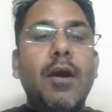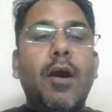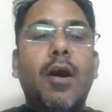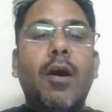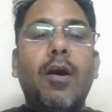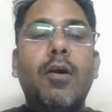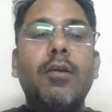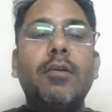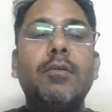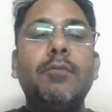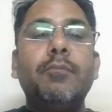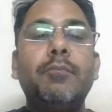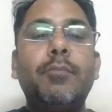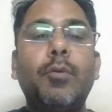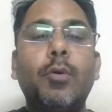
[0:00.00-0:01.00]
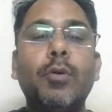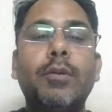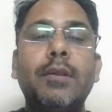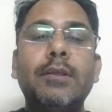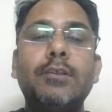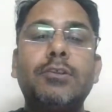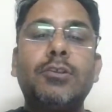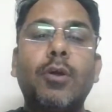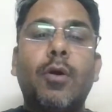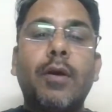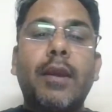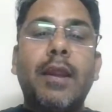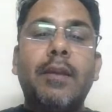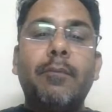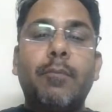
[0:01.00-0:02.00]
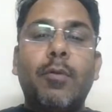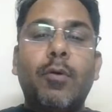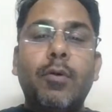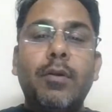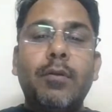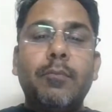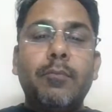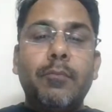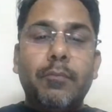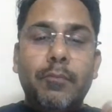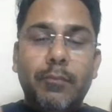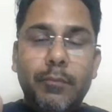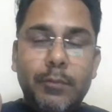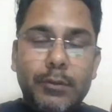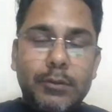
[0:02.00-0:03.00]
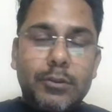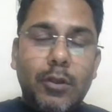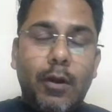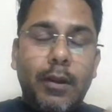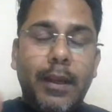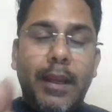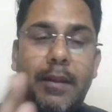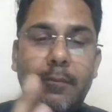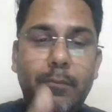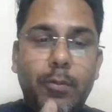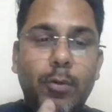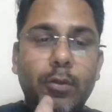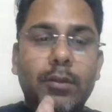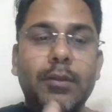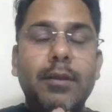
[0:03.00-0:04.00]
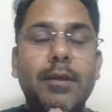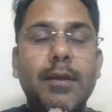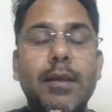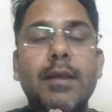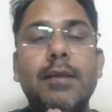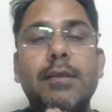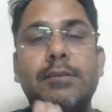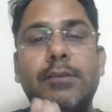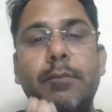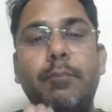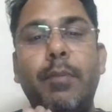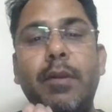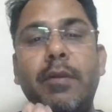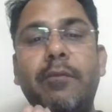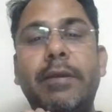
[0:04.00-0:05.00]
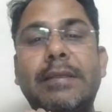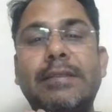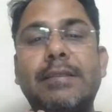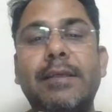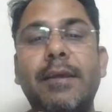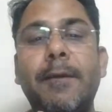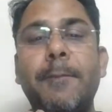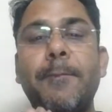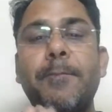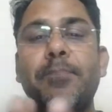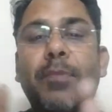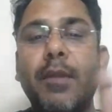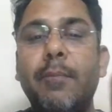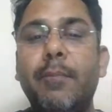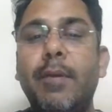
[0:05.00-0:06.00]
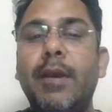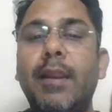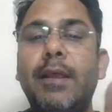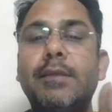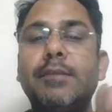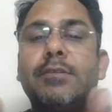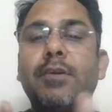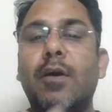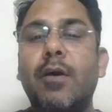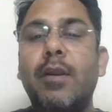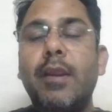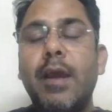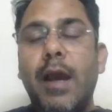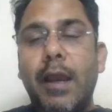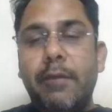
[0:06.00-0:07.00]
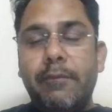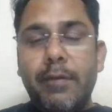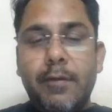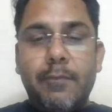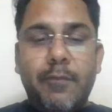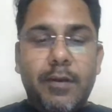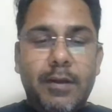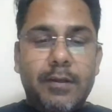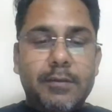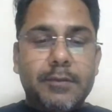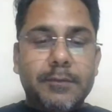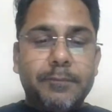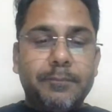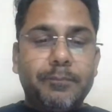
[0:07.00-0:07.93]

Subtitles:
or both stock and both. Simply we say balanced or a hybrid funds.